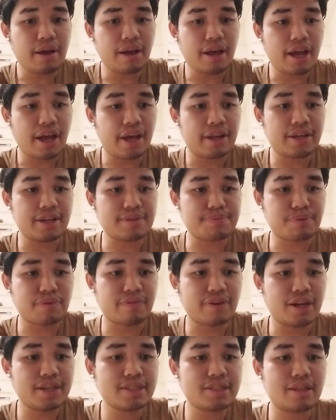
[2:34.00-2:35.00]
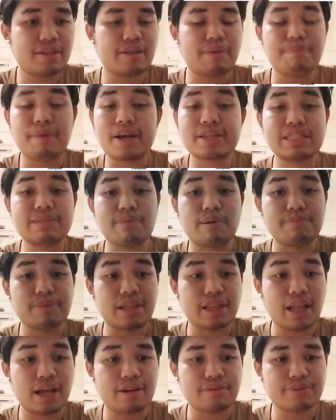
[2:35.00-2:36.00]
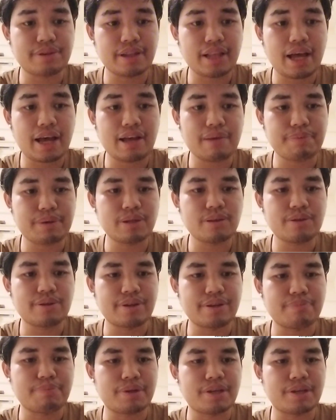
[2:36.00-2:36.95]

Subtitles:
And it provides the maximum reliability,